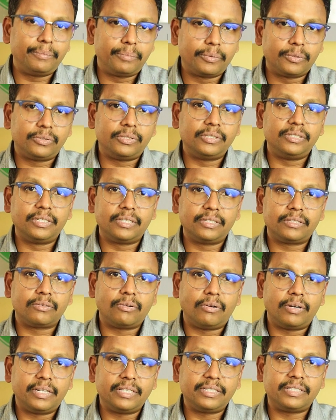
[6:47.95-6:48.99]
procedure is
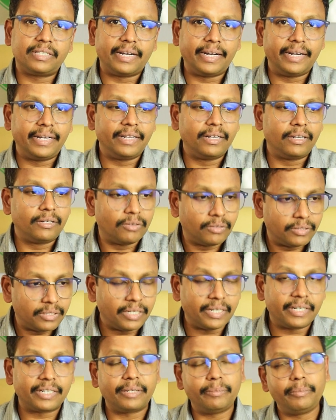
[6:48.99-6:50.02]
called as radical
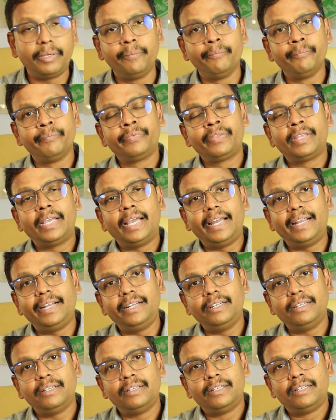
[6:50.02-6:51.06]
tonsillectomy.
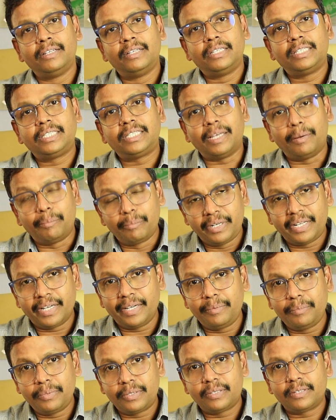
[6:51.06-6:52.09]
And
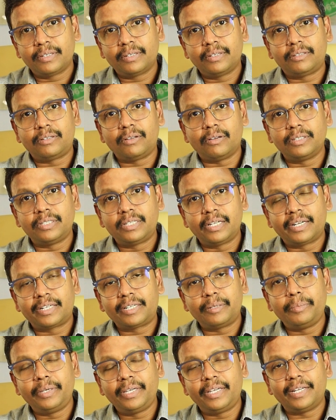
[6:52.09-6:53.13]
sometimes
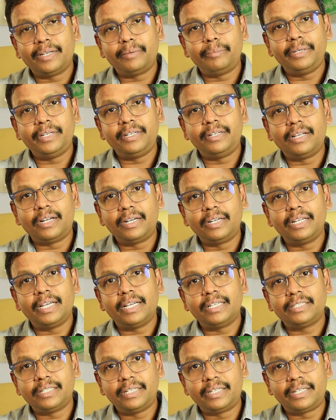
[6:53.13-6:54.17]
tonsillectomy can be done
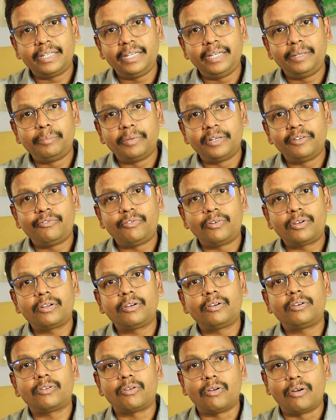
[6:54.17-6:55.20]
as a treatment for
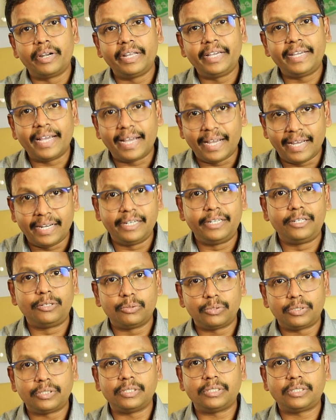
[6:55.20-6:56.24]
chronic
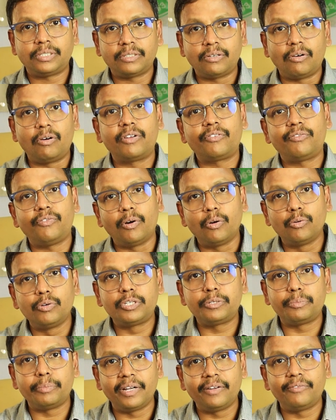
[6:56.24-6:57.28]
halitosis or foul
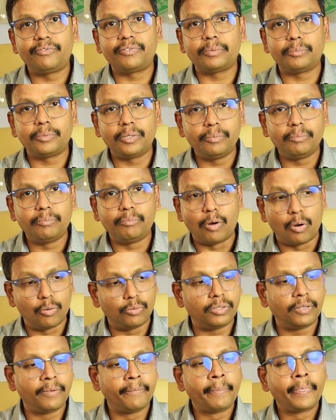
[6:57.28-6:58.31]
smell from the mouth.
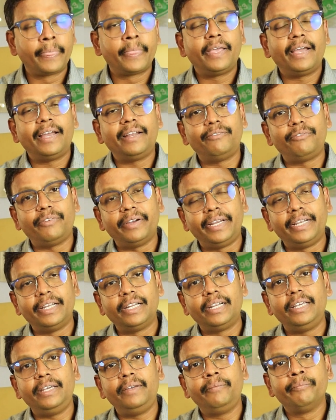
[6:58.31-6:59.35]
And
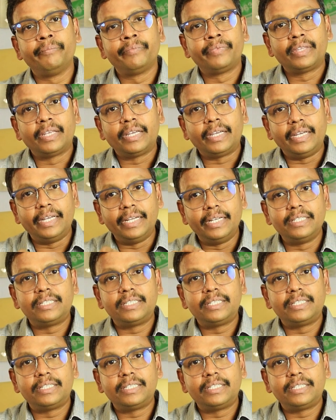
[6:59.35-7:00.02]
finally, in